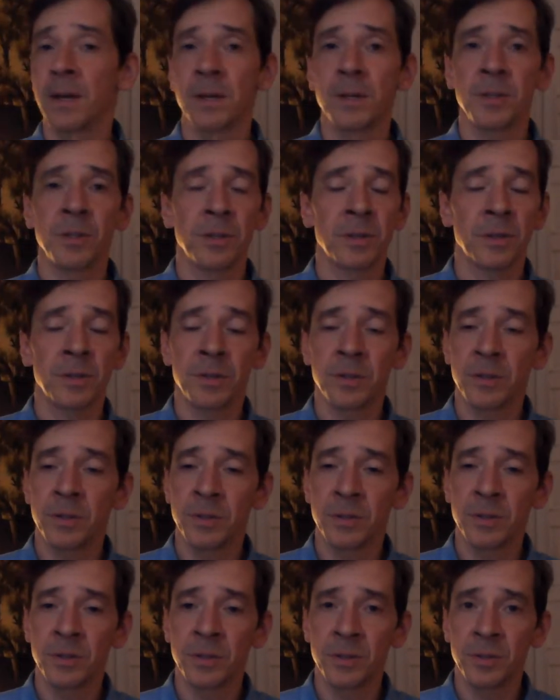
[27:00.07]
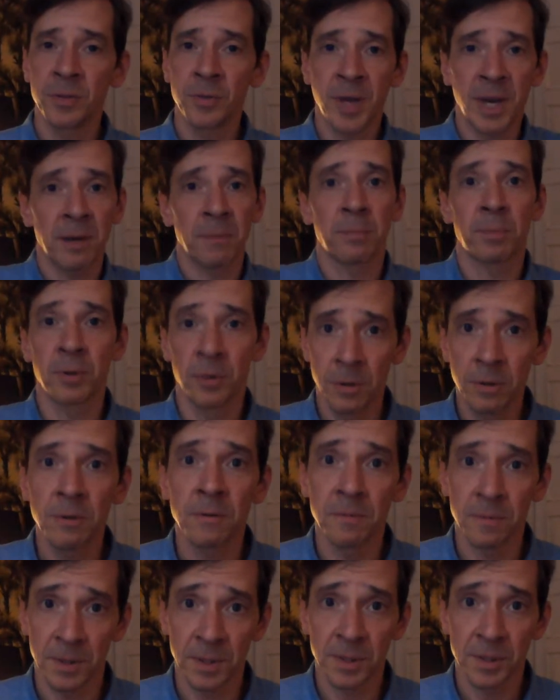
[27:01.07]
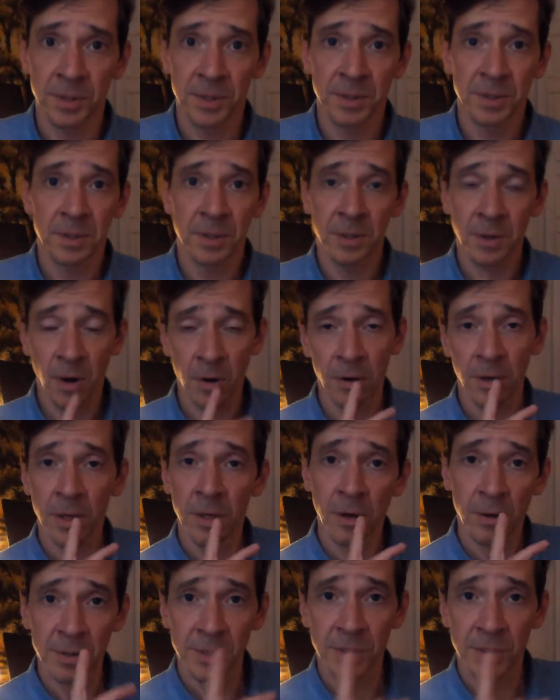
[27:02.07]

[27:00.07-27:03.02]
Okay. You can't prove this in our